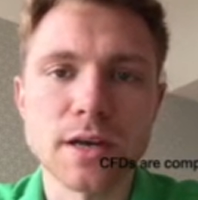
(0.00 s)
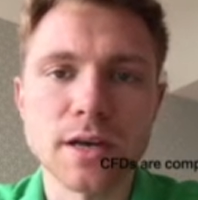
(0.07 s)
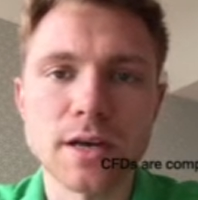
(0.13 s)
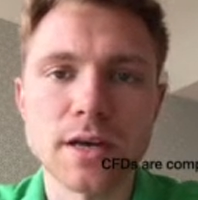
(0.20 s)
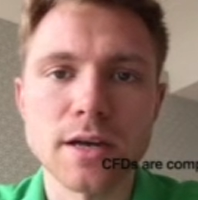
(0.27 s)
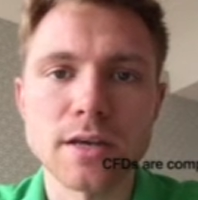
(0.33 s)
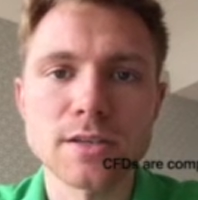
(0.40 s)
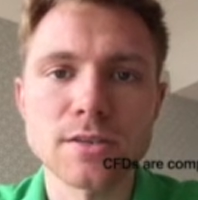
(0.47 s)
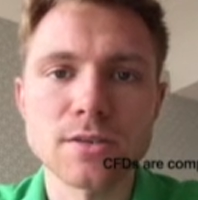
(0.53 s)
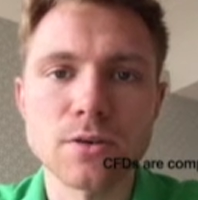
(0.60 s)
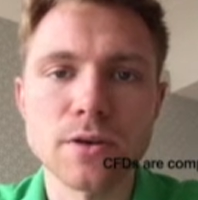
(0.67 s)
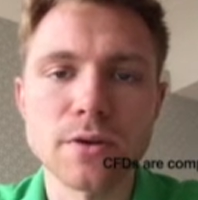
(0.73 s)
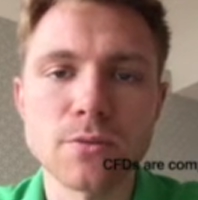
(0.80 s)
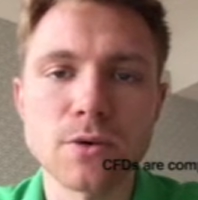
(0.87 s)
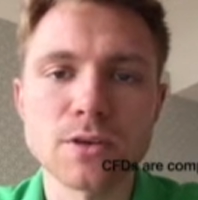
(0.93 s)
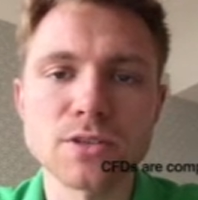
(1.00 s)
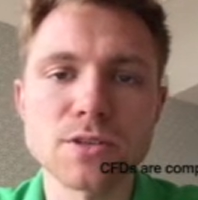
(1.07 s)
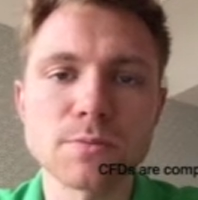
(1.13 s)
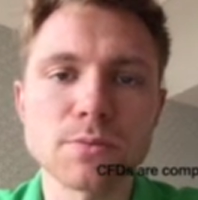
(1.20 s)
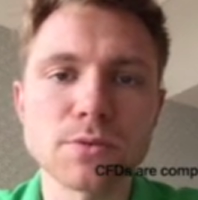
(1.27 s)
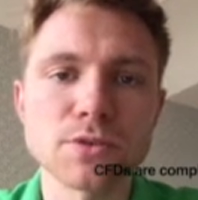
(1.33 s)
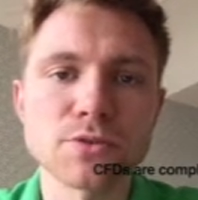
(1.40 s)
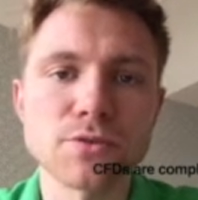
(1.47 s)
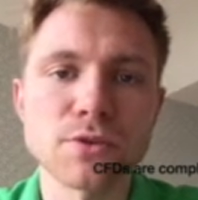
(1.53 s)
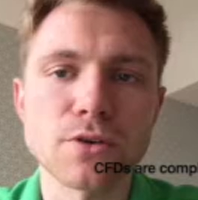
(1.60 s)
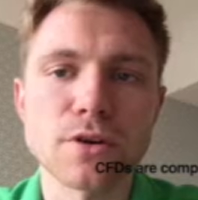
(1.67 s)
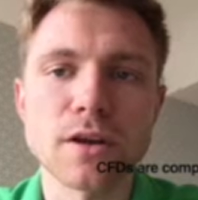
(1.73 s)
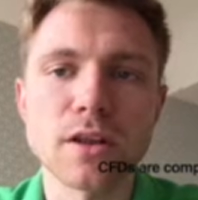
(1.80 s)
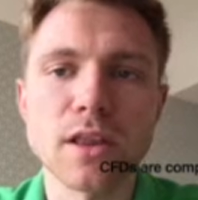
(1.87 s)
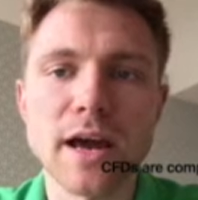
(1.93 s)
Uh, so he wants to push
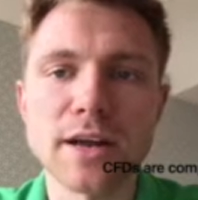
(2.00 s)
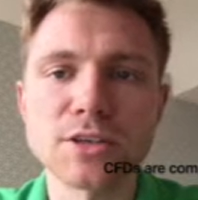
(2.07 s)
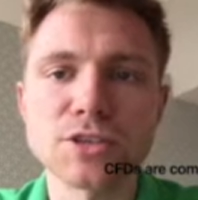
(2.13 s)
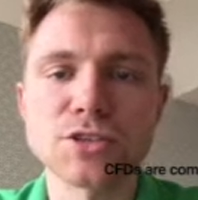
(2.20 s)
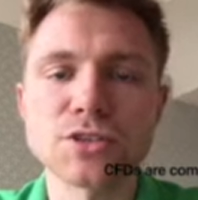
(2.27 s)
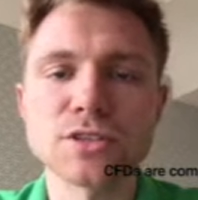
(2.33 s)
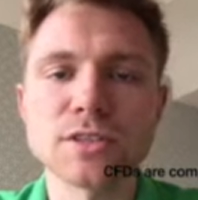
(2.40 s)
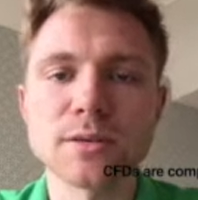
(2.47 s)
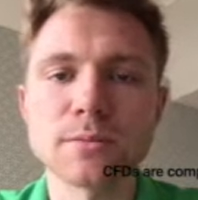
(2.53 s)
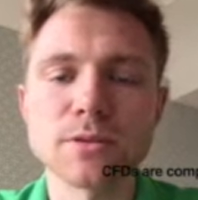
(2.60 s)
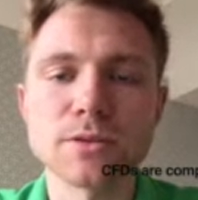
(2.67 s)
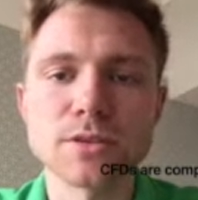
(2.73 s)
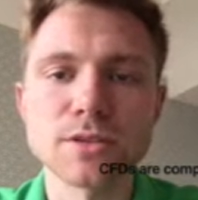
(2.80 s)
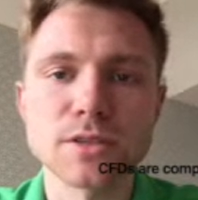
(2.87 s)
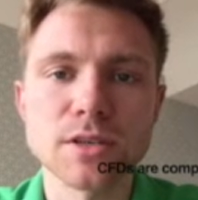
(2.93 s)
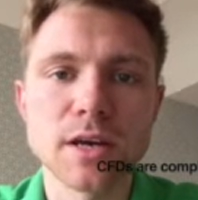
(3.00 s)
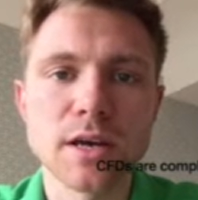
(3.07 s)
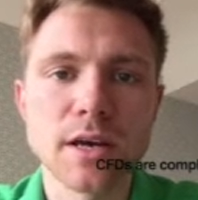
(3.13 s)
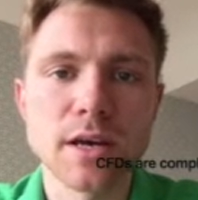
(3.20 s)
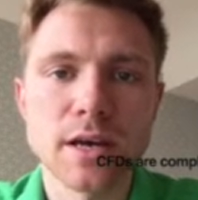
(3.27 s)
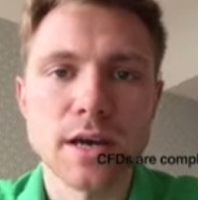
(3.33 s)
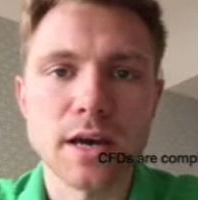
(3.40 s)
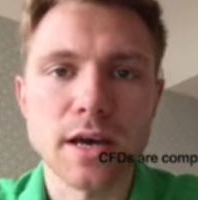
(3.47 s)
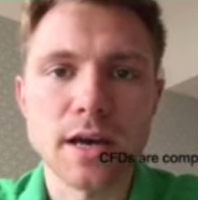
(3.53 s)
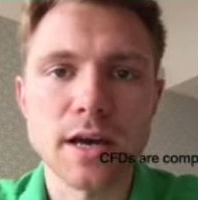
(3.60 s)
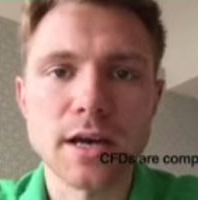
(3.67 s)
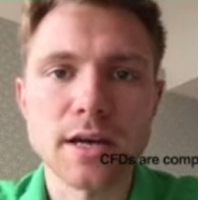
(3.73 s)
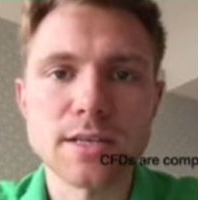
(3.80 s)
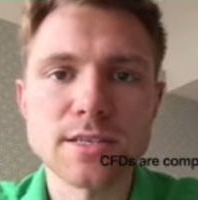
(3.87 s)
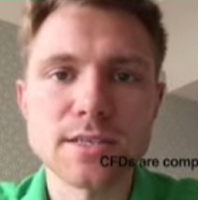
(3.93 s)
for a larger stimulus,
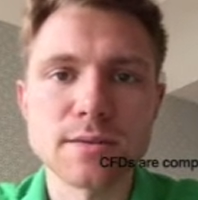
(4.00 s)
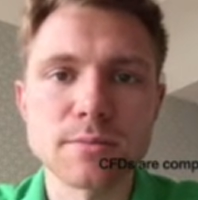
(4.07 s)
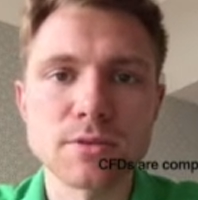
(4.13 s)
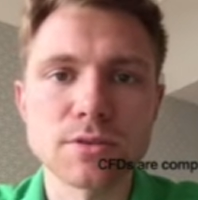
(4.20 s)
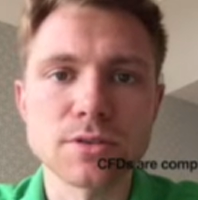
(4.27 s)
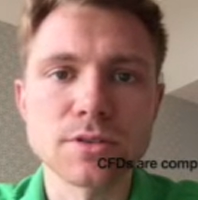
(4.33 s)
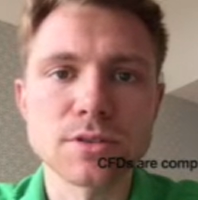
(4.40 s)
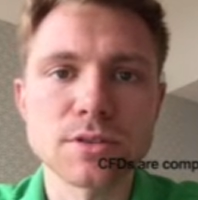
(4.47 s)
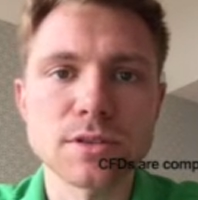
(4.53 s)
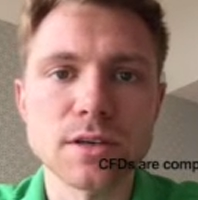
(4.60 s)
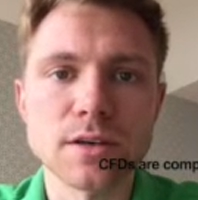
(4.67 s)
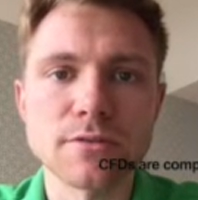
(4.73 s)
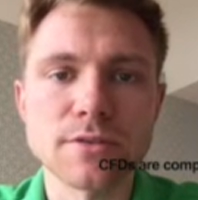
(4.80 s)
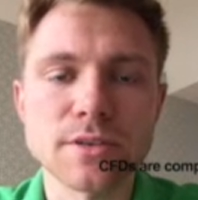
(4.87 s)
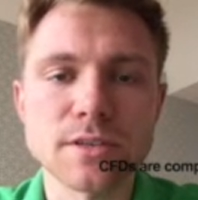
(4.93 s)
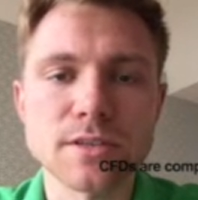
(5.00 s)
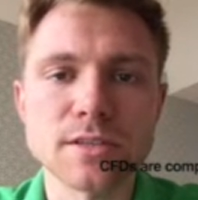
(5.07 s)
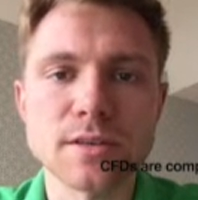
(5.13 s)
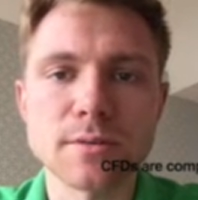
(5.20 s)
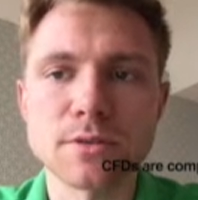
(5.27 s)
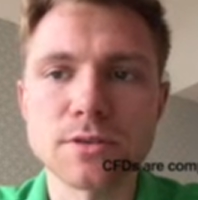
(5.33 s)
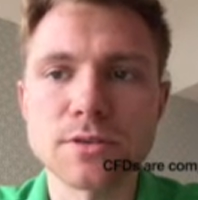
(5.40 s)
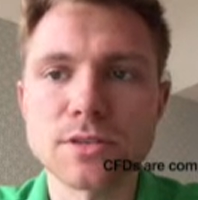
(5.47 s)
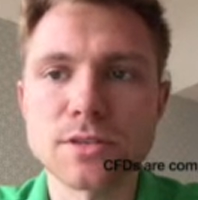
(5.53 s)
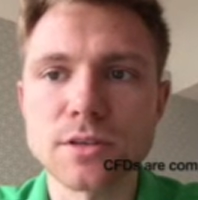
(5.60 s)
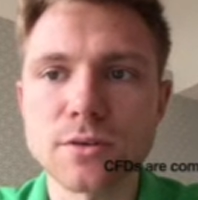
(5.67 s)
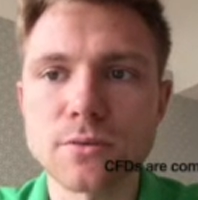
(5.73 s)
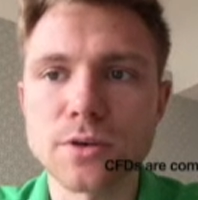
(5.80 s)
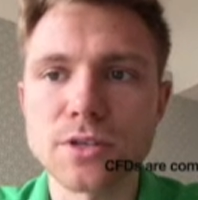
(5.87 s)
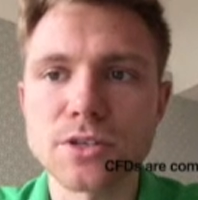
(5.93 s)
uh, stimulus, fiscal stimulus,
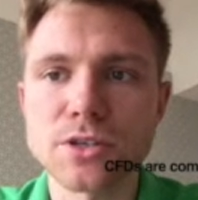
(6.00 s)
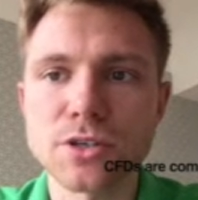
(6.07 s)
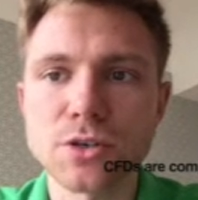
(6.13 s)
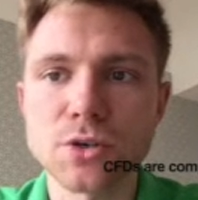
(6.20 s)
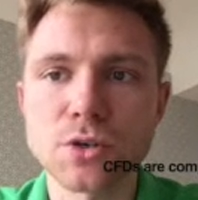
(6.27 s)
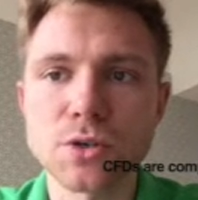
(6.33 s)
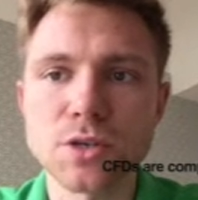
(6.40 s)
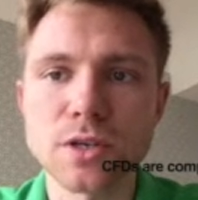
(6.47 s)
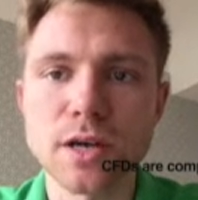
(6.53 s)
which could